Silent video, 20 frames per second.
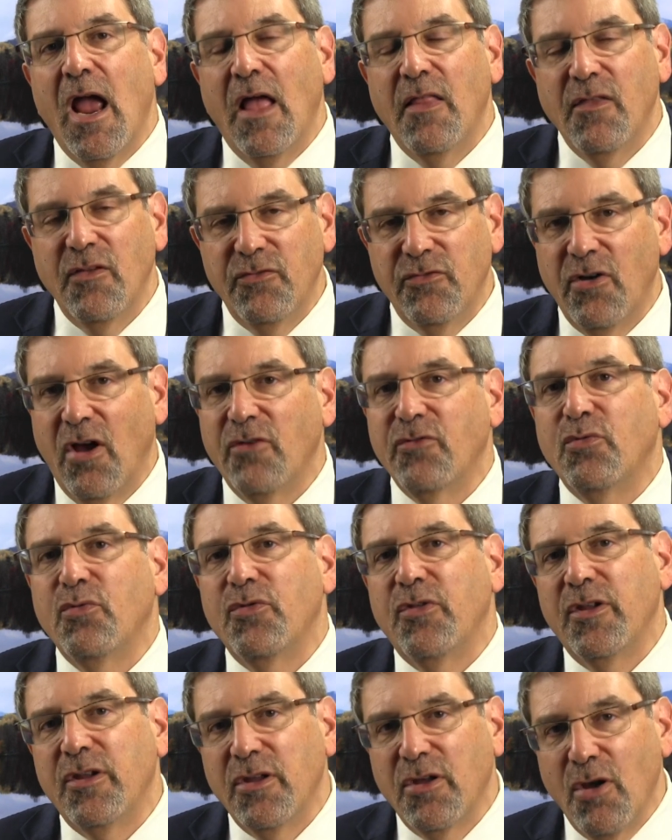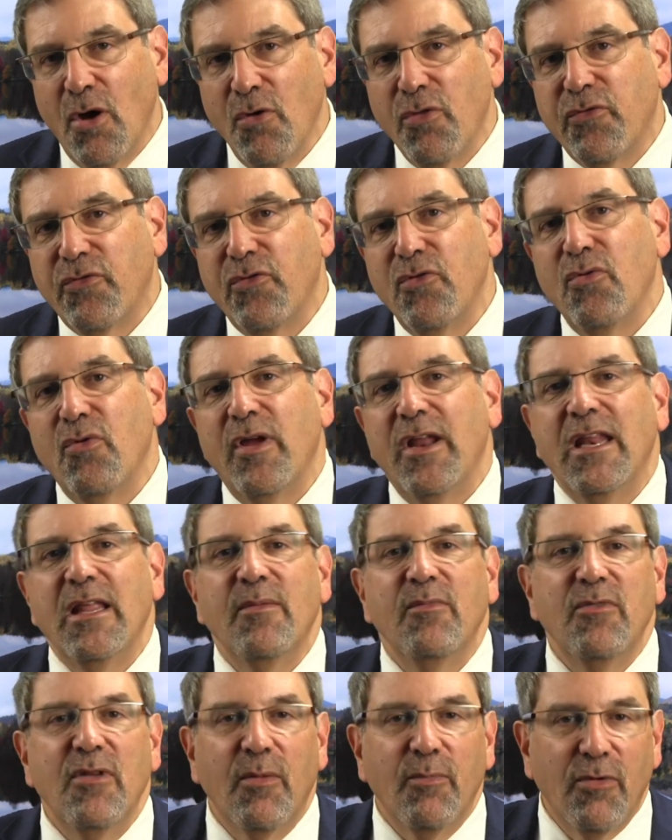And the judge will then go through
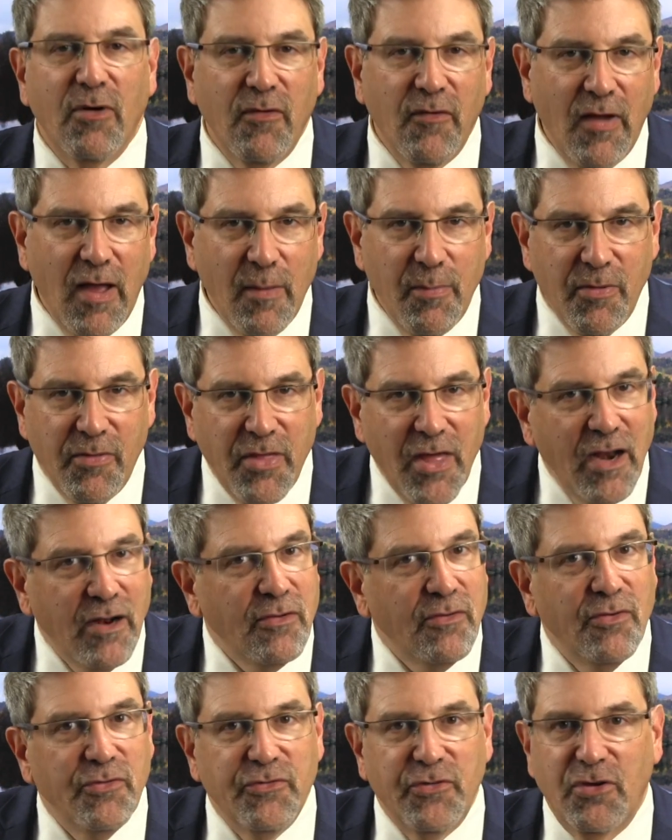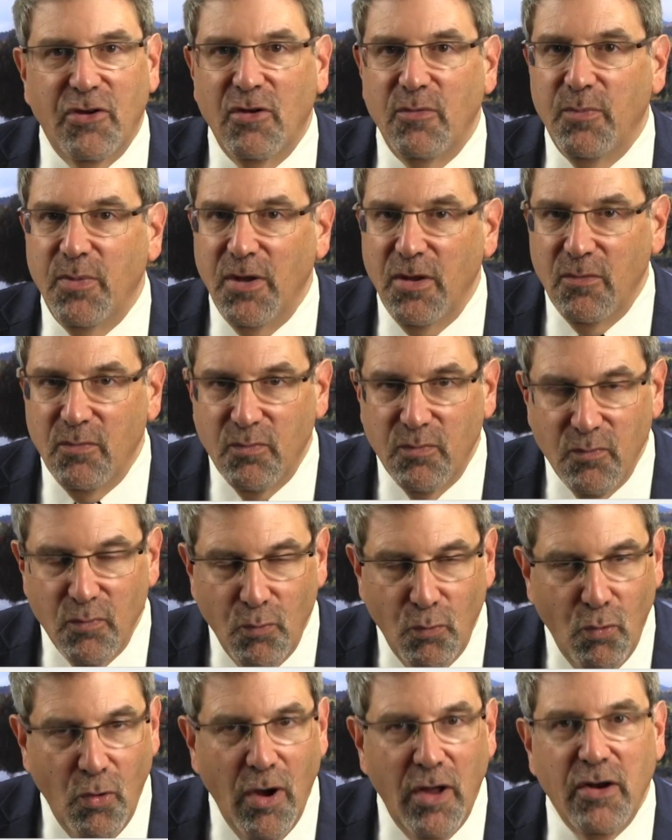any number of hypotheticals. It could be
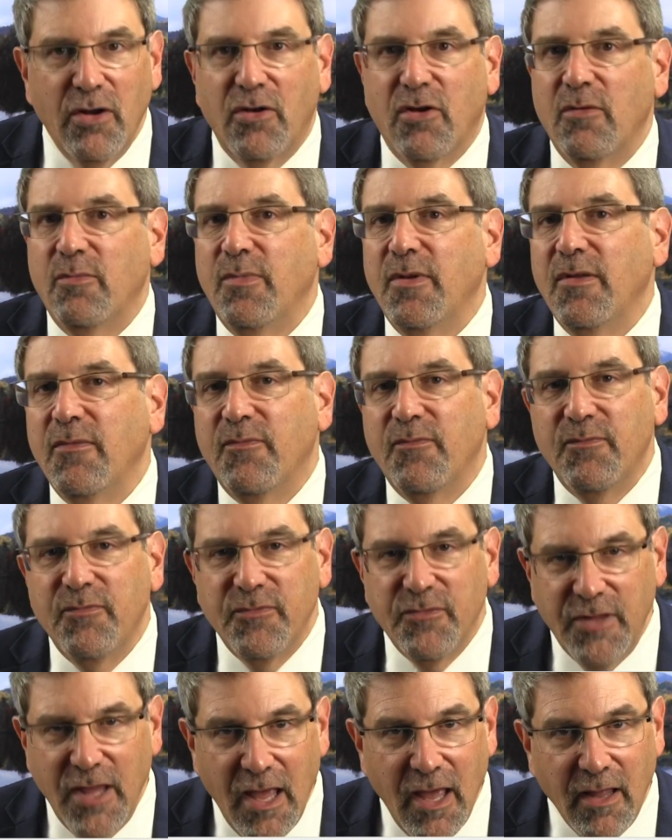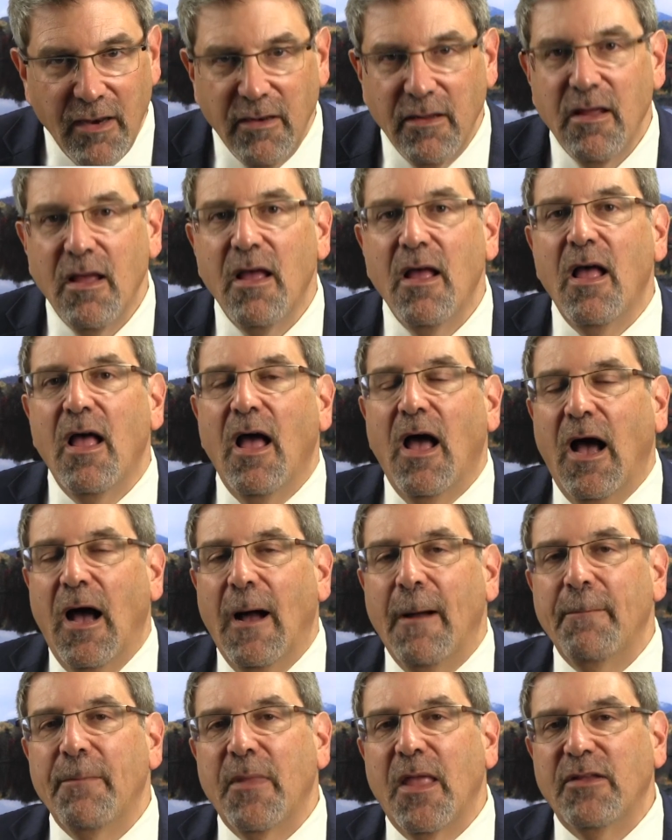one, it could be 10,
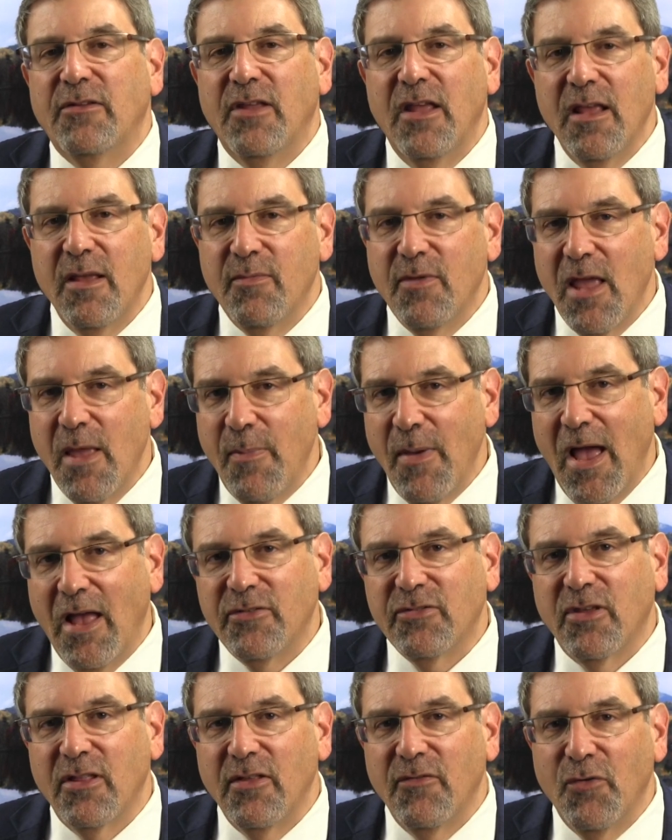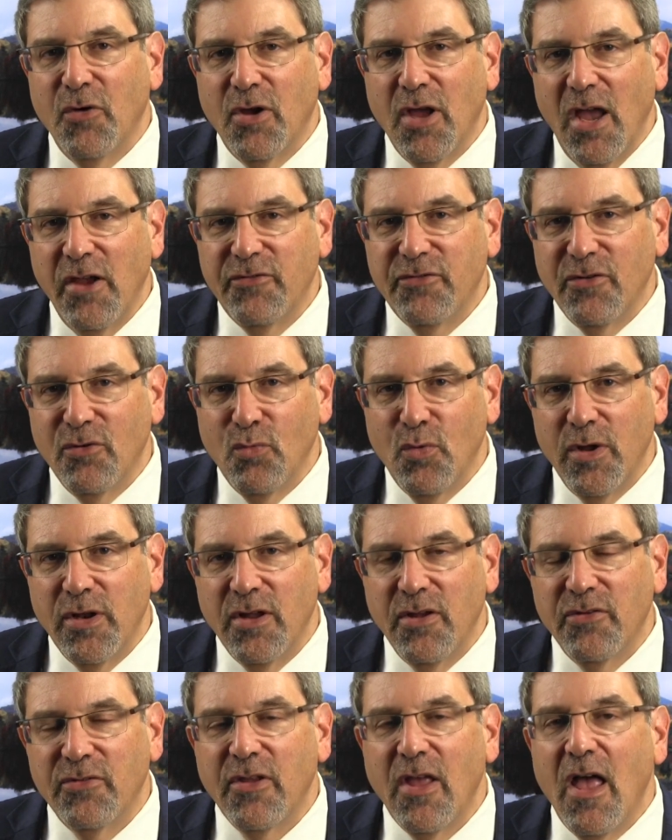to keep asking the vocational
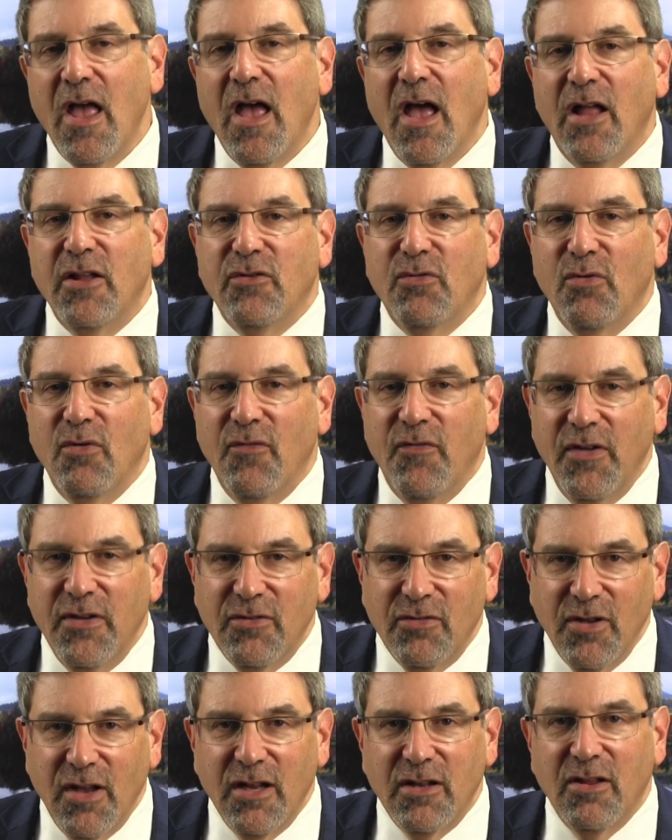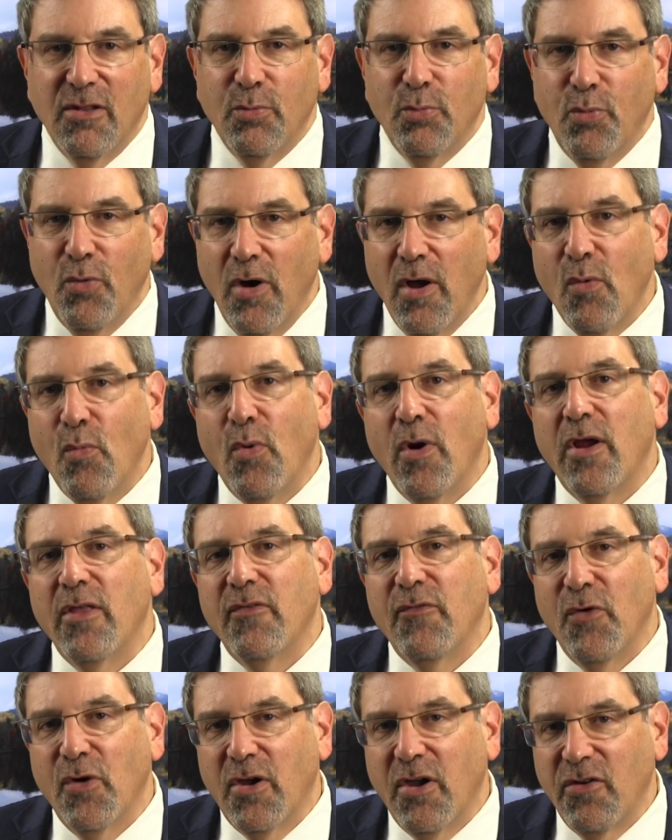witness to eventually get to the point where
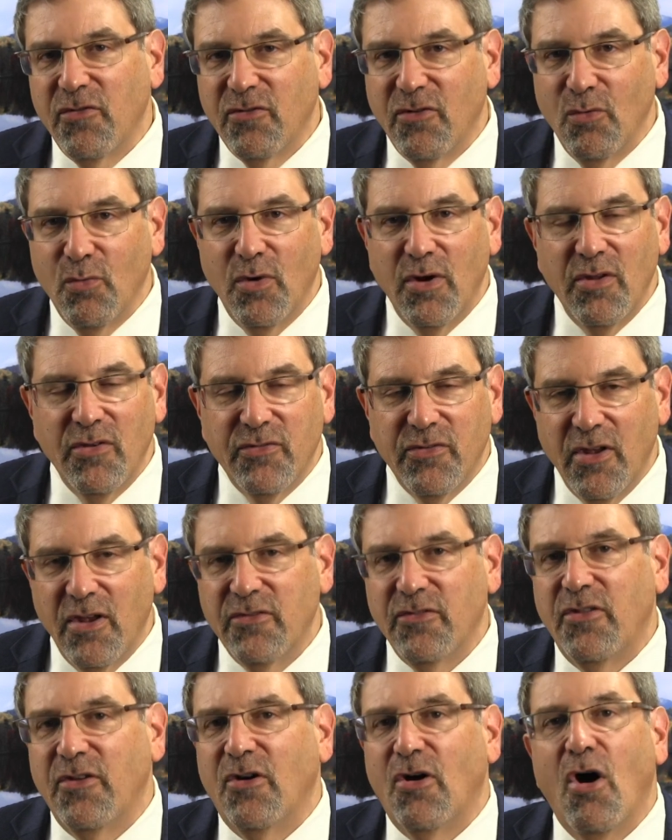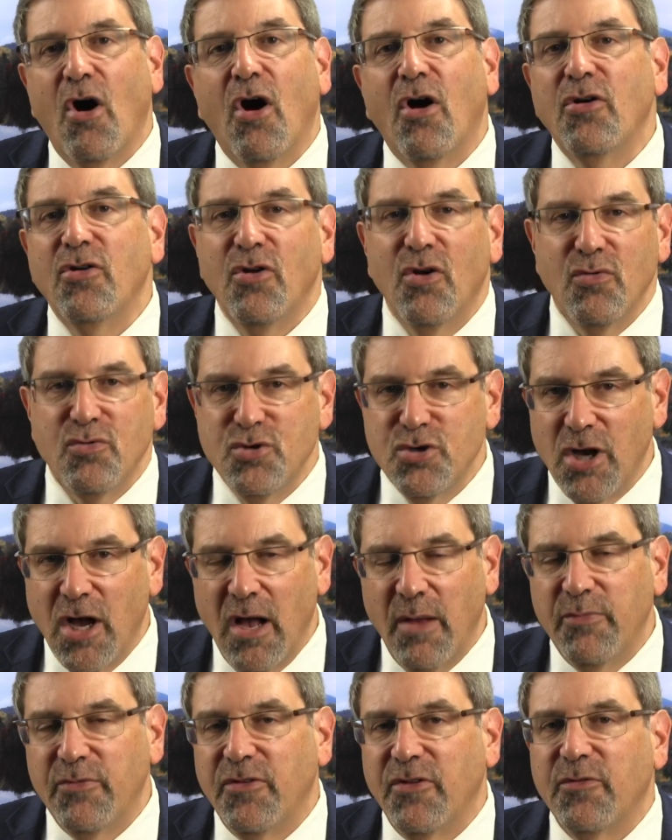the vocational witness says there are no
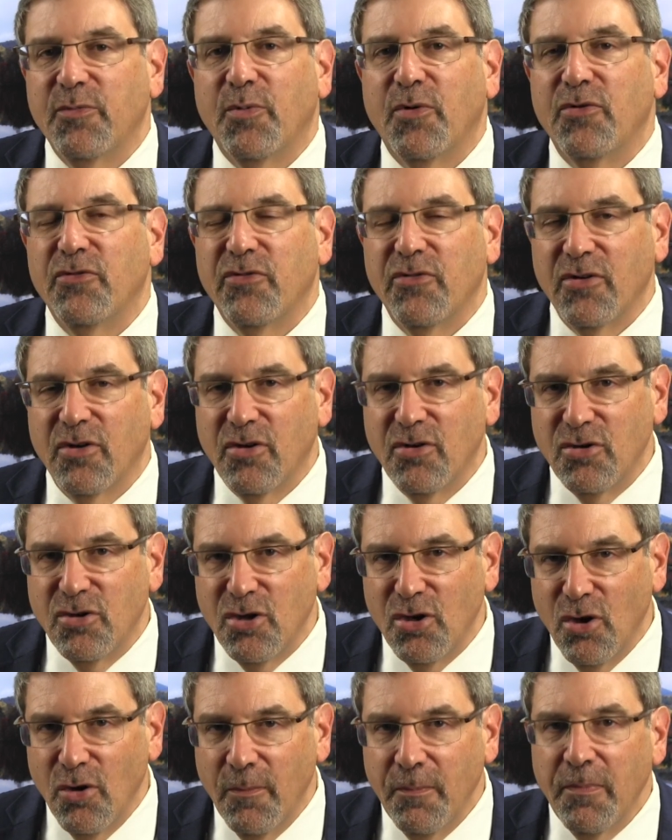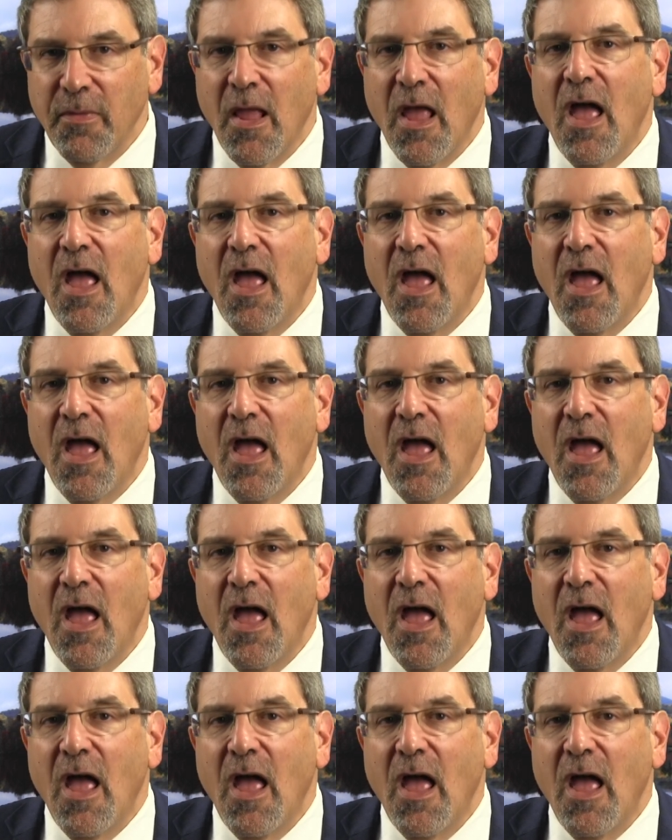jobs this person could do.